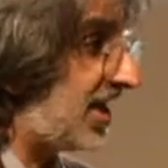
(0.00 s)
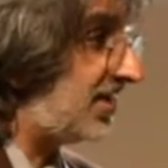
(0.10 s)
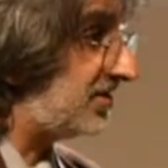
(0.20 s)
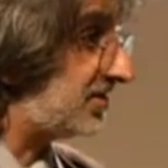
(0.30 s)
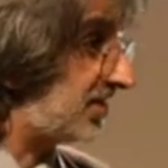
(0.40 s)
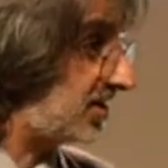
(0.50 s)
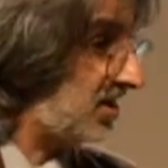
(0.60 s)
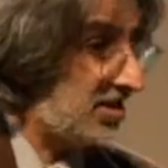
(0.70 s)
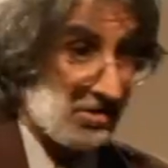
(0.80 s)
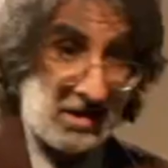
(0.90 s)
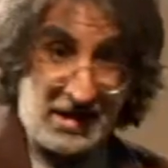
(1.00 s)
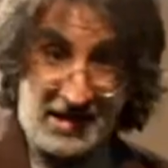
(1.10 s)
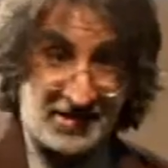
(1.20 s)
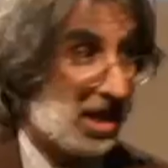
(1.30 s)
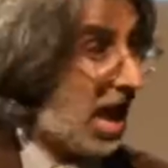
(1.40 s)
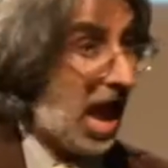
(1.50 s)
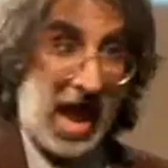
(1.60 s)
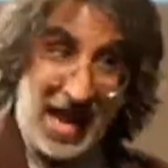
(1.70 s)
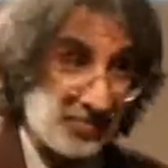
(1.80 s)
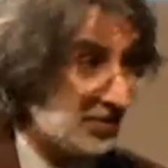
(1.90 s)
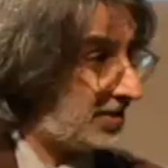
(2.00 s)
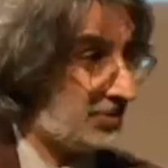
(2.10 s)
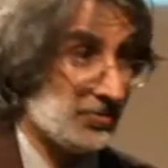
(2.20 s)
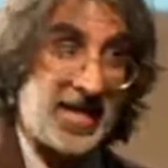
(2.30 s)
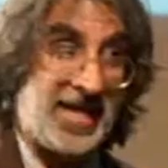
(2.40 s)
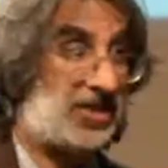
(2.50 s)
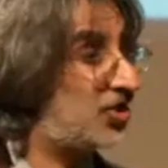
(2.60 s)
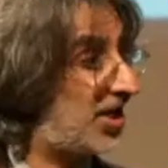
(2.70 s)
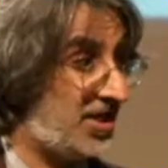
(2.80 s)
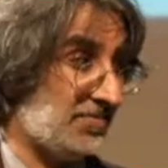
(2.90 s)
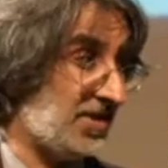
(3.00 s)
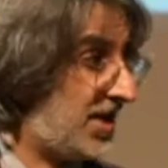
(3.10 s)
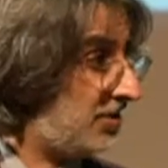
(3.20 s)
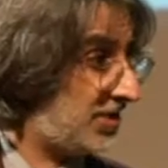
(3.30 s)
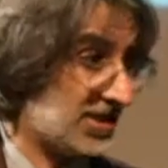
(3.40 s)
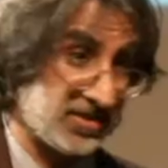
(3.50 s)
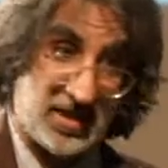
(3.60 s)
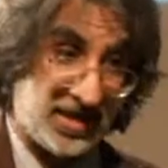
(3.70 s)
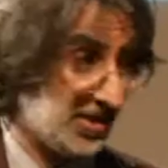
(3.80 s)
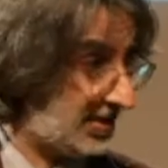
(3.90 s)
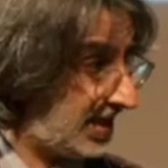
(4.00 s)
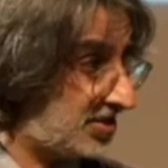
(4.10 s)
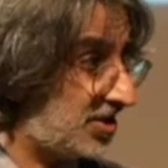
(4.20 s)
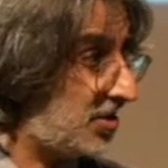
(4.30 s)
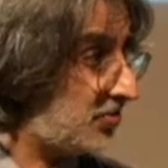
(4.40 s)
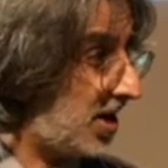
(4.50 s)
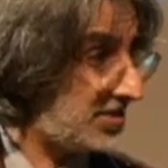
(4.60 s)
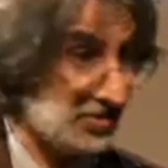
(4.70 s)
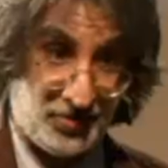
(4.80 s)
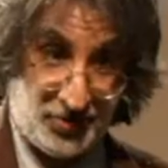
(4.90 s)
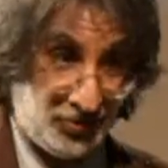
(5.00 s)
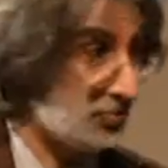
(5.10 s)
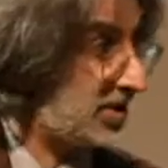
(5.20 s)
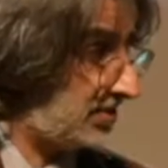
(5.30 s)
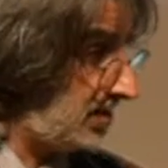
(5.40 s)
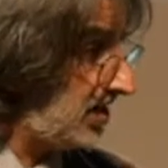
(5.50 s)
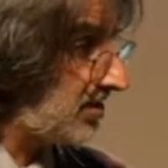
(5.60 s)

Adelson. And I, you can't shut him down. That's, I think that's not right. You can